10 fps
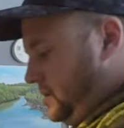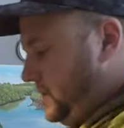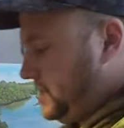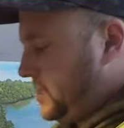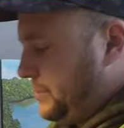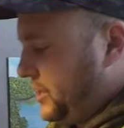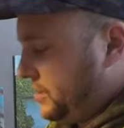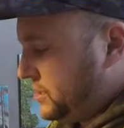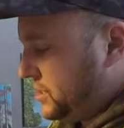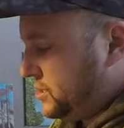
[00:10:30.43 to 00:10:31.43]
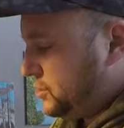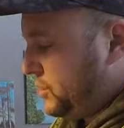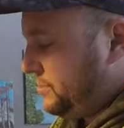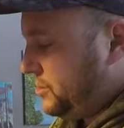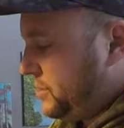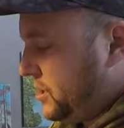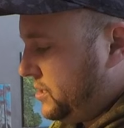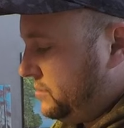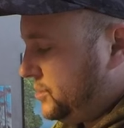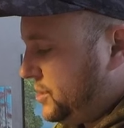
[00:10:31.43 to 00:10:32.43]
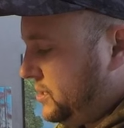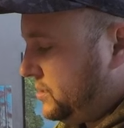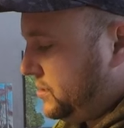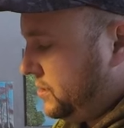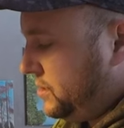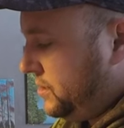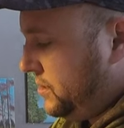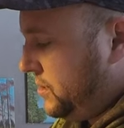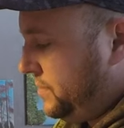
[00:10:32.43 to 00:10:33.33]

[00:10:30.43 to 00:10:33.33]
and same thing I'm just going to scrape the bottom just a little